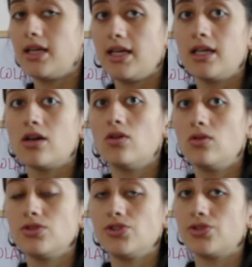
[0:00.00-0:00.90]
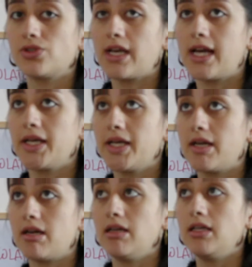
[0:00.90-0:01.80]
in also can
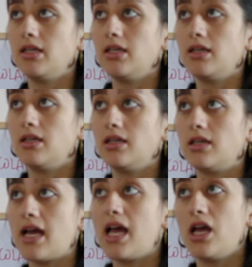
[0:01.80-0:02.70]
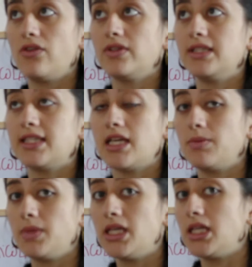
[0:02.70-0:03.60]
have the
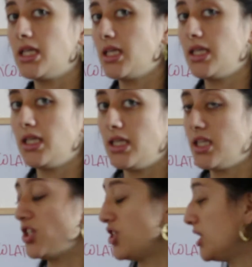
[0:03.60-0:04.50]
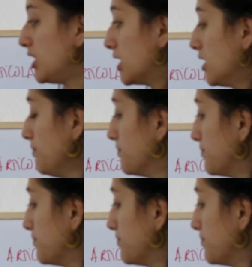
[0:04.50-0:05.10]
same meaning in English, in,